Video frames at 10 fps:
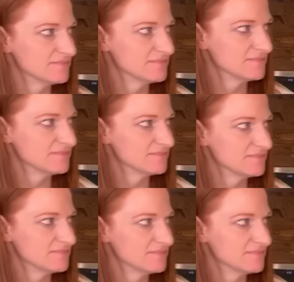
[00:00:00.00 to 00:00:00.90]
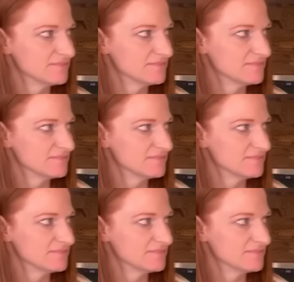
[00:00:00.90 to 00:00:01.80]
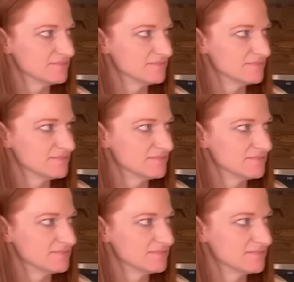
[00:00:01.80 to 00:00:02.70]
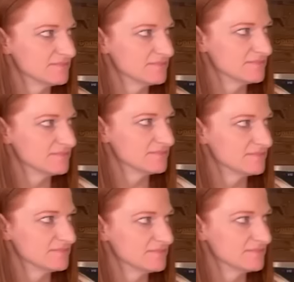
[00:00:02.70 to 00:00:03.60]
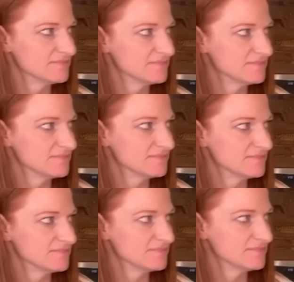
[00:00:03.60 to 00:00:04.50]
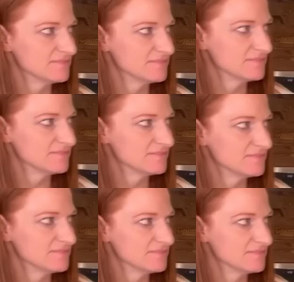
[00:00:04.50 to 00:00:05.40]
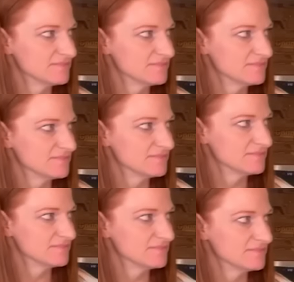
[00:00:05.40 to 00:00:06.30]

This person isn't speaking.